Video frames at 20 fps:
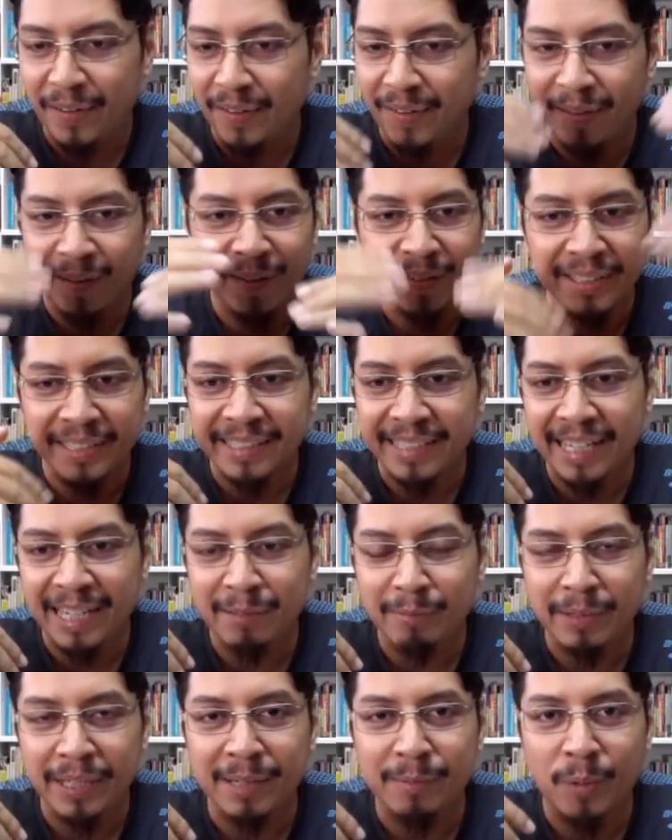all the
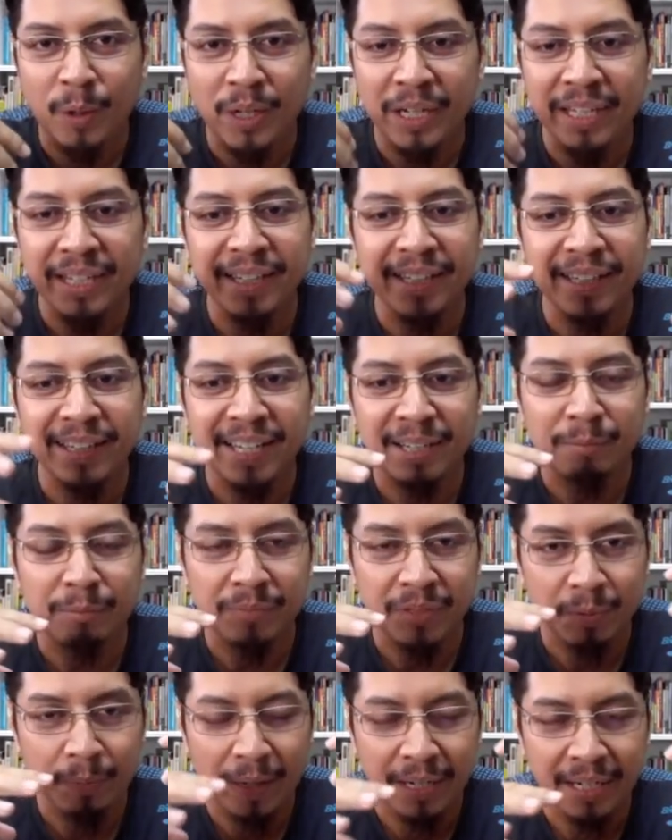time in the morning,
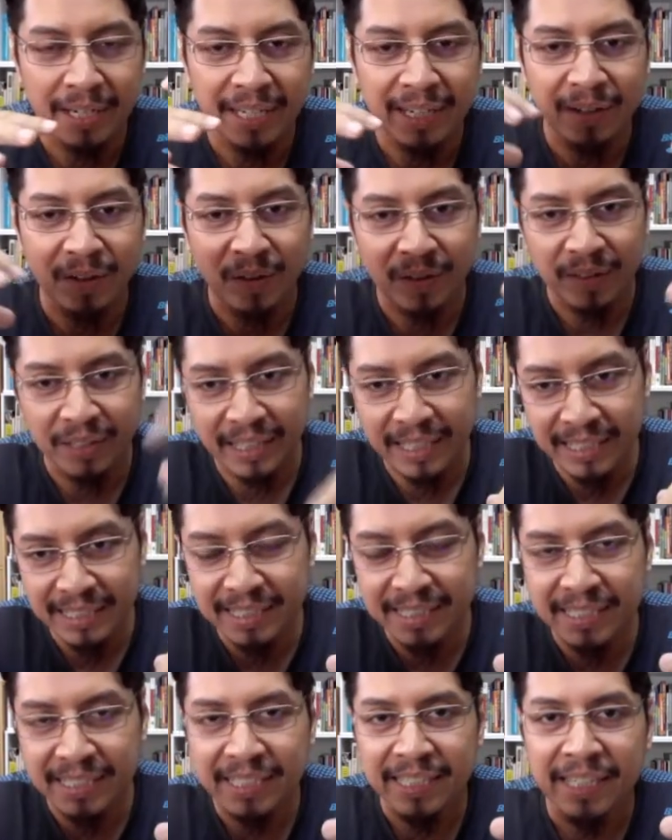I'm spending on
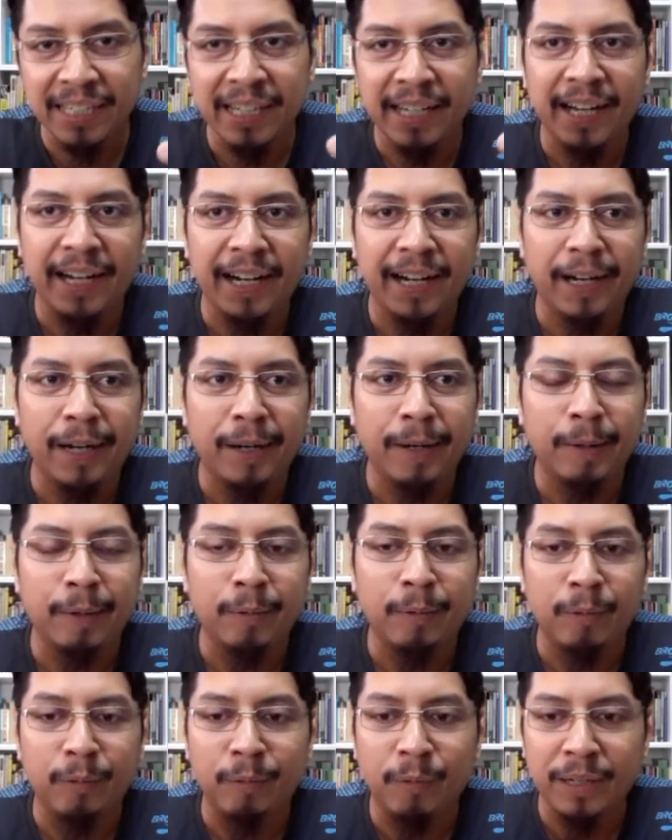this.
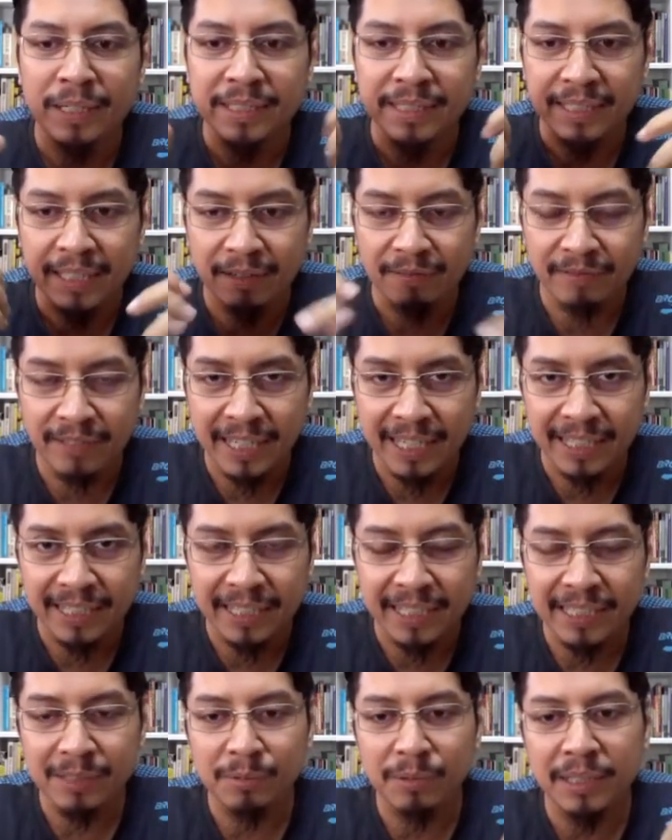Once I've done
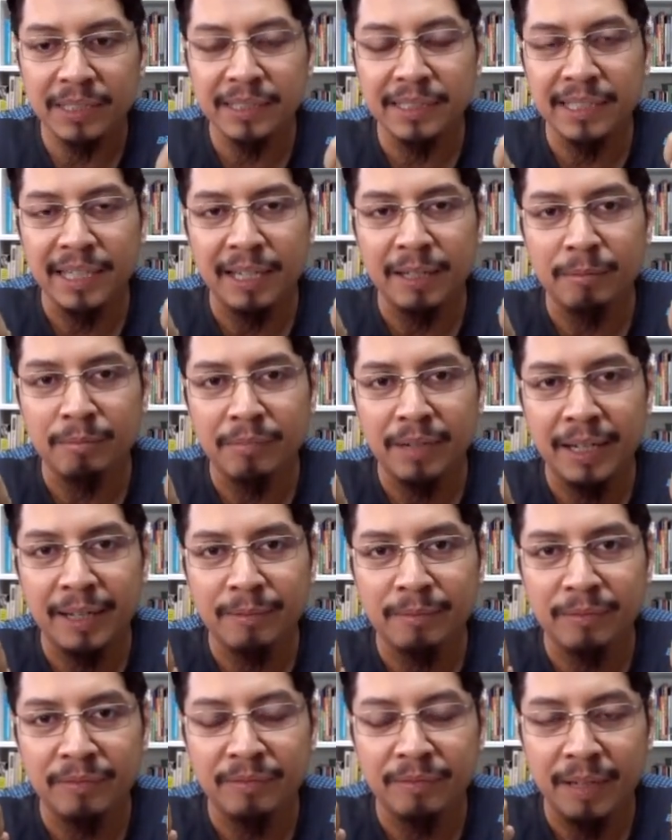this, once
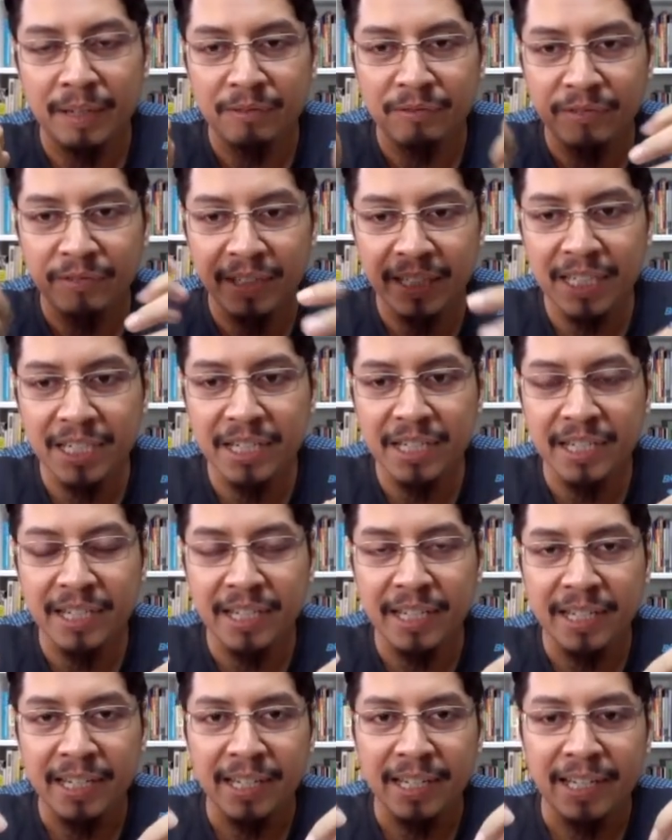I'm finished,
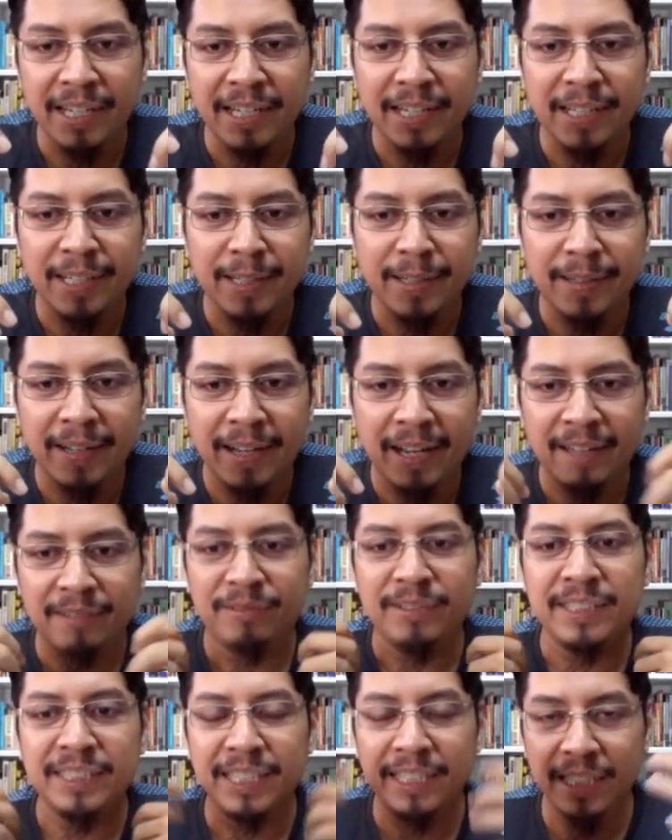I
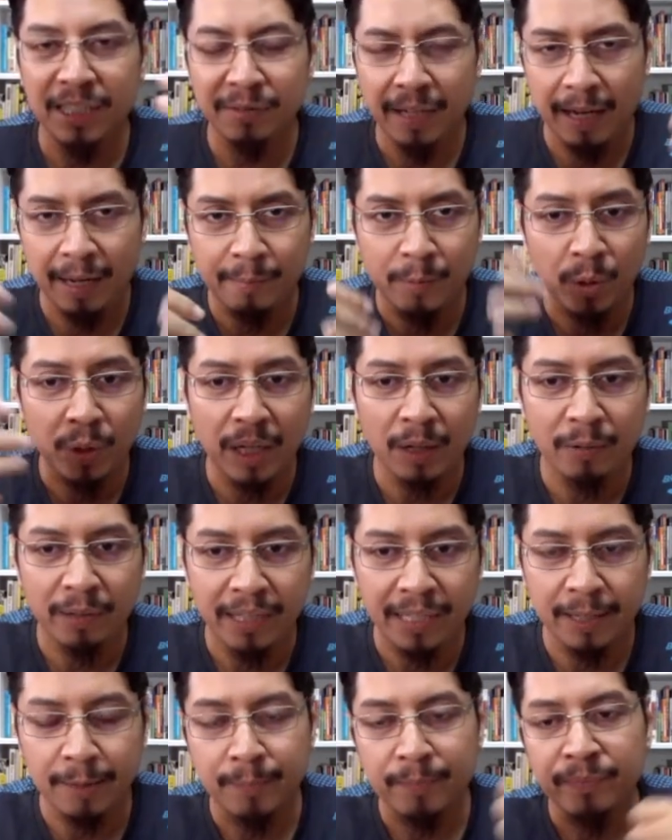feel satisfied. I'm okay
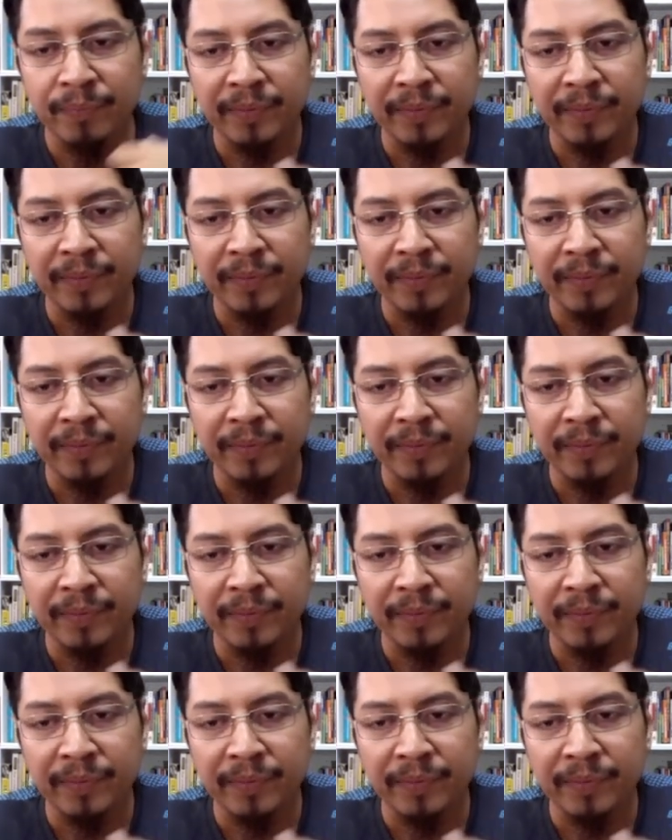with it.